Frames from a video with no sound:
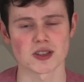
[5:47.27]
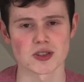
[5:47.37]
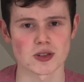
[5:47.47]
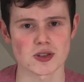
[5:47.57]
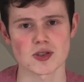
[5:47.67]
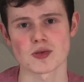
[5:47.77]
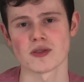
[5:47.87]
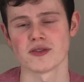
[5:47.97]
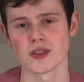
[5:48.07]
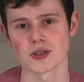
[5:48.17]
search through
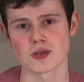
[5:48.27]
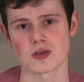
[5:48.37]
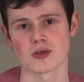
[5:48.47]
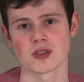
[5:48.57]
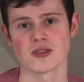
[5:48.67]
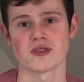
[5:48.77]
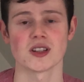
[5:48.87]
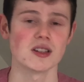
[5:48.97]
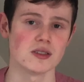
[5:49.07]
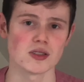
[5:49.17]
and filter through different
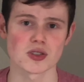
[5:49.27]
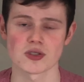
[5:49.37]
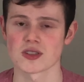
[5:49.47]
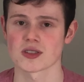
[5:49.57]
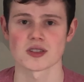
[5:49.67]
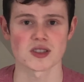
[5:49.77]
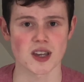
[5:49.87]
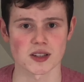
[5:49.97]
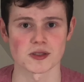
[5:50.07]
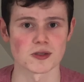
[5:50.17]
industries and
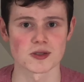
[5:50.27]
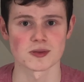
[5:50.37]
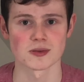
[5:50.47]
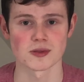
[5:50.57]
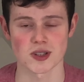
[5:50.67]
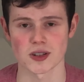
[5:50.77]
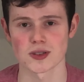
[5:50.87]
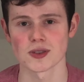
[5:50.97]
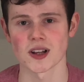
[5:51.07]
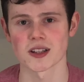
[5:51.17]
sectors, which I
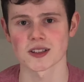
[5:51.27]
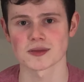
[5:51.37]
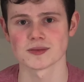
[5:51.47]
do like.